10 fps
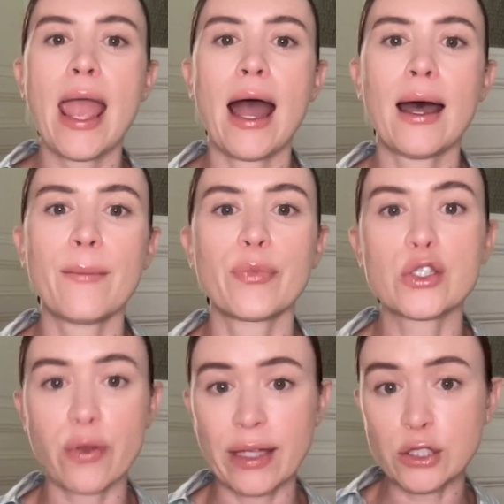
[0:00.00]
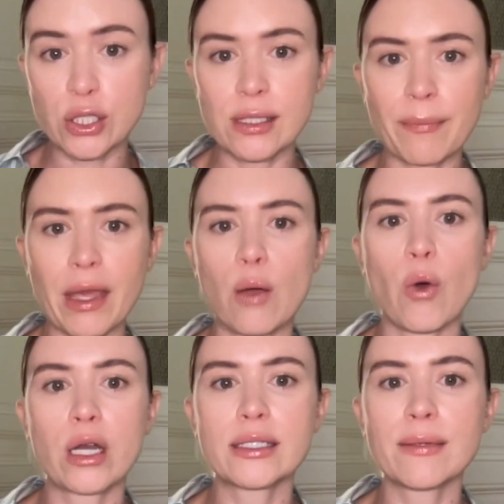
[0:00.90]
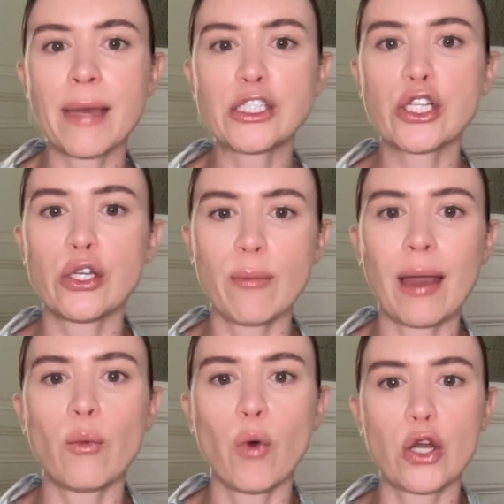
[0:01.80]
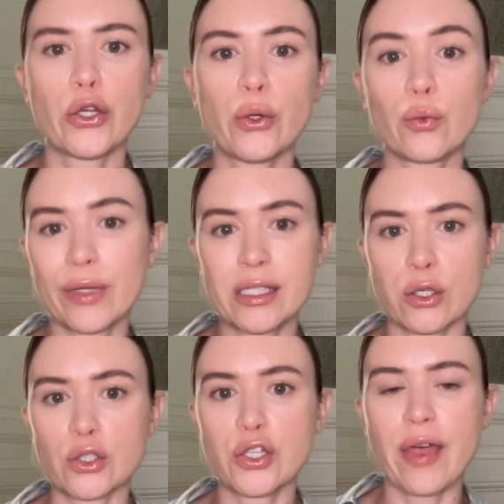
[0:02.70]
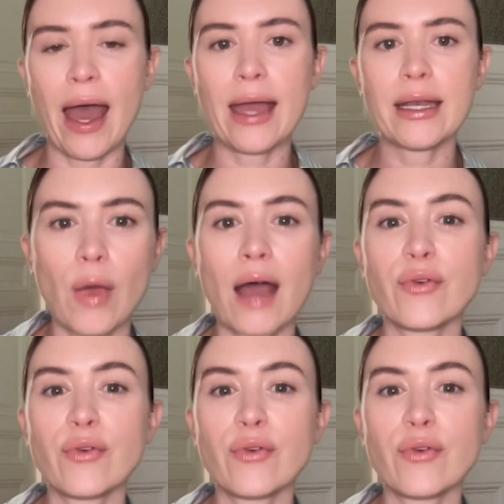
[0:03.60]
Um, so that's just something I wanted to mention. You might want to research that.